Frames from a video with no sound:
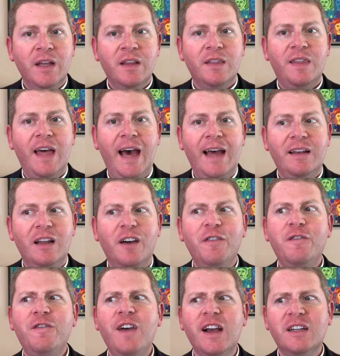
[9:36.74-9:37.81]
that
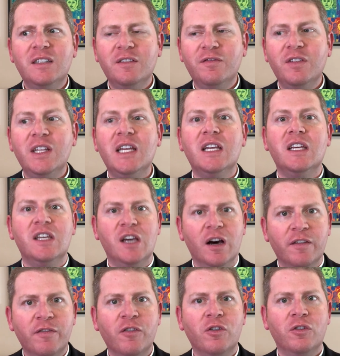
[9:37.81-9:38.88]
effectively
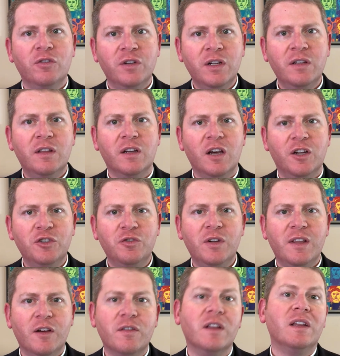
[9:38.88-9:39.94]
govern the country,
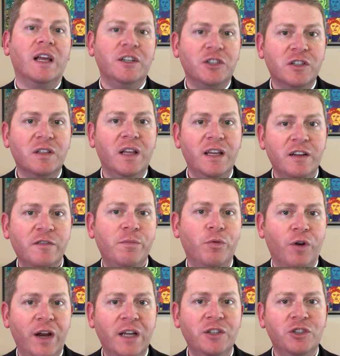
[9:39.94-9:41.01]
they're the legislative
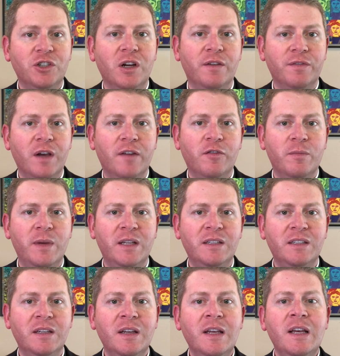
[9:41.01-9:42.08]
branch of
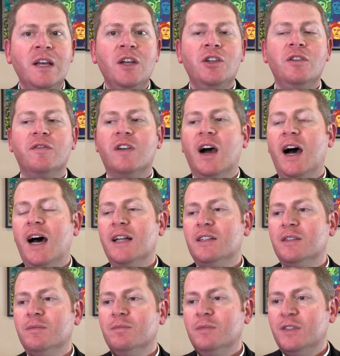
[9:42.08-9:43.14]
government. You've
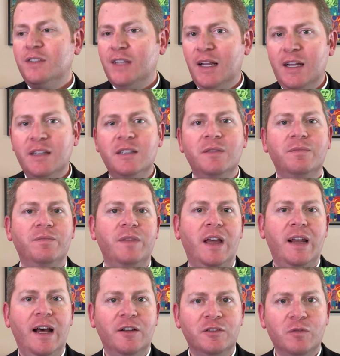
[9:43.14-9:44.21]
got Senate and
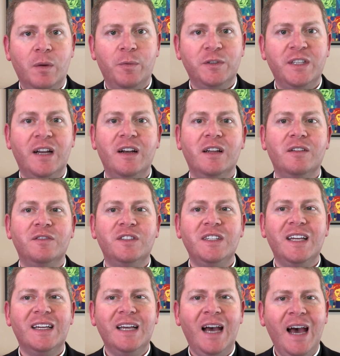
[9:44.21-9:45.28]
House of Representatives. You
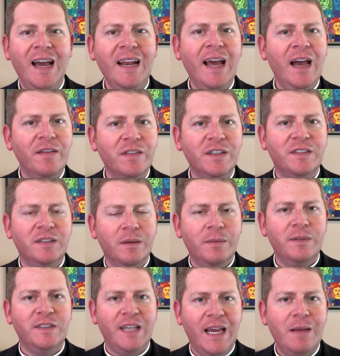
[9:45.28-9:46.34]
kind of have the
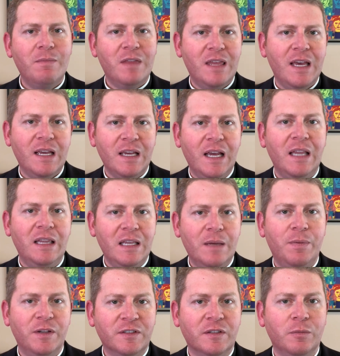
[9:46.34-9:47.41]
same thing in the
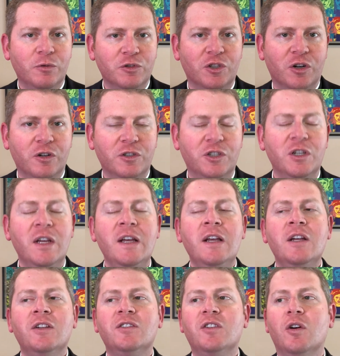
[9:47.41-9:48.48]
Episcopal Church.
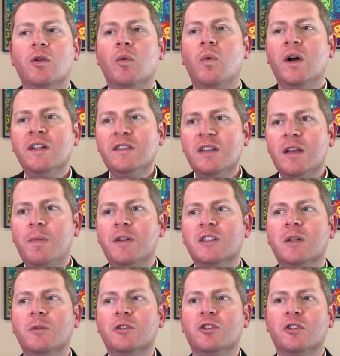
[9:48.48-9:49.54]
So once the
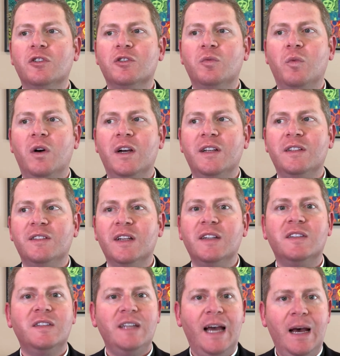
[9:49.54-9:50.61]
Episcopal Church was
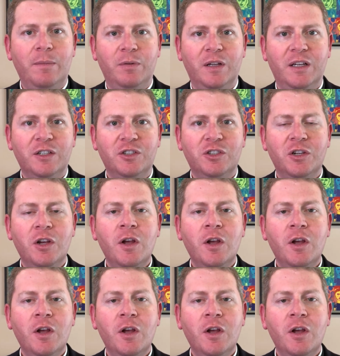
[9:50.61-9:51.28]
established,